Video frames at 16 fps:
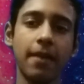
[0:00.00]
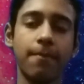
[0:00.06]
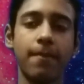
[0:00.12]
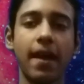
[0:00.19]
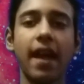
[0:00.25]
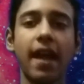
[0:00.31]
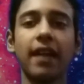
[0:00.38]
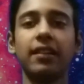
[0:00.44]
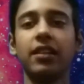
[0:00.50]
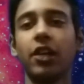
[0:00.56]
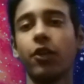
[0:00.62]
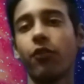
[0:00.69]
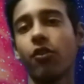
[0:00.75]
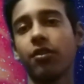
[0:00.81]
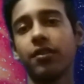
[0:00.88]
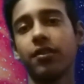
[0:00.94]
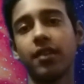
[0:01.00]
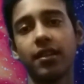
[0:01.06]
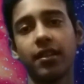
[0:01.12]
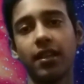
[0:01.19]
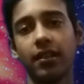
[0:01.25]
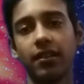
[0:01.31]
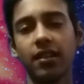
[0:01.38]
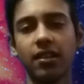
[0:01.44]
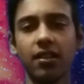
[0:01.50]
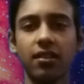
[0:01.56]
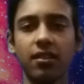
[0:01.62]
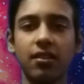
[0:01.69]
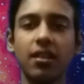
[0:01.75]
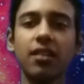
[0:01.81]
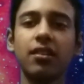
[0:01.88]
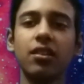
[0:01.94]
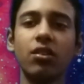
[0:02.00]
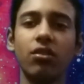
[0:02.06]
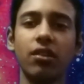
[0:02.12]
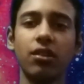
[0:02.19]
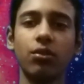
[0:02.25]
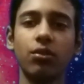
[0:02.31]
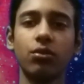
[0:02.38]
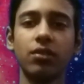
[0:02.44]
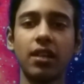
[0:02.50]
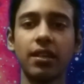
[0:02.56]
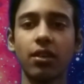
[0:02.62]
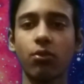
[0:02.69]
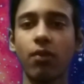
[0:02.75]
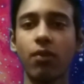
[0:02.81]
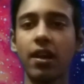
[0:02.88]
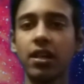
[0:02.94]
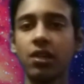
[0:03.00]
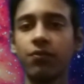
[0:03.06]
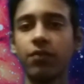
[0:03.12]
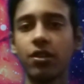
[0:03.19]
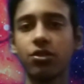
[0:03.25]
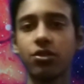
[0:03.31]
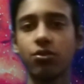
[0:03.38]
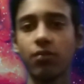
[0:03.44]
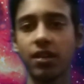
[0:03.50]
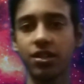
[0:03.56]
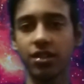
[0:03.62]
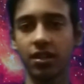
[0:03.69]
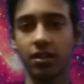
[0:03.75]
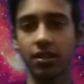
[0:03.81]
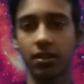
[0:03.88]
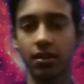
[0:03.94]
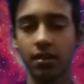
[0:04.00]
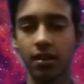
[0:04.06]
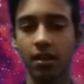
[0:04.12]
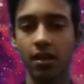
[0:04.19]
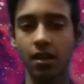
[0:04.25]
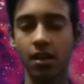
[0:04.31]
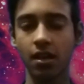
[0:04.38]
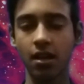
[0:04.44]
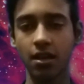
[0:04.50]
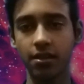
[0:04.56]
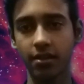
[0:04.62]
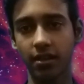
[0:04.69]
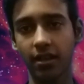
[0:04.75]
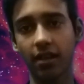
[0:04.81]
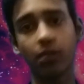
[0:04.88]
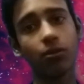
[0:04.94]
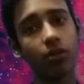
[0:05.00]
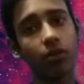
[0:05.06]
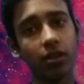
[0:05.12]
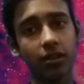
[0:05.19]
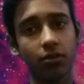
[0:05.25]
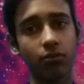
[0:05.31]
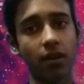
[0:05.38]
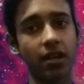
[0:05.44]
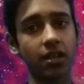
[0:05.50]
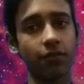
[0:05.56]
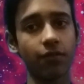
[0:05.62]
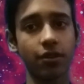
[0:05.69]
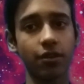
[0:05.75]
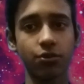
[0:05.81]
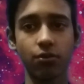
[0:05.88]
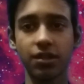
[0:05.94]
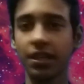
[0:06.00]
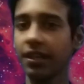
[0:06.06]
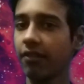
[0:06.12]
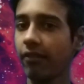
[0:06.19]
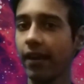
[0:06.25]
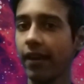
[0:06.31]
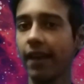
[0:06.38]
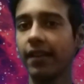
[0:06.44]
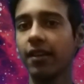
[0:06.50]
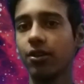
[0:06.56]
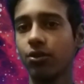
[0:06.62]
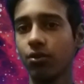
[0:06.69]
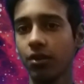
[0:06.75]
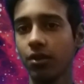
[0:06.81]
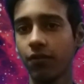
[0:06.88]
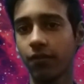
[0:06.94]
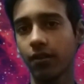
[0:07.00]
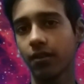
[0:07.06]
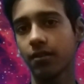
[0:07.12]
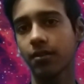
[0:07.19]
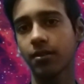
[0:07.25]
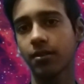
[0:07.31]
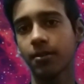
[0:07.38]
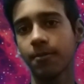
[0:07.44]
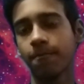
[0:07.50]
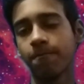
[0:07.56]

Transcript: Bang there was nothing. This theory is known as the quantum fluctuation. Could quantum fluctuation create the universe?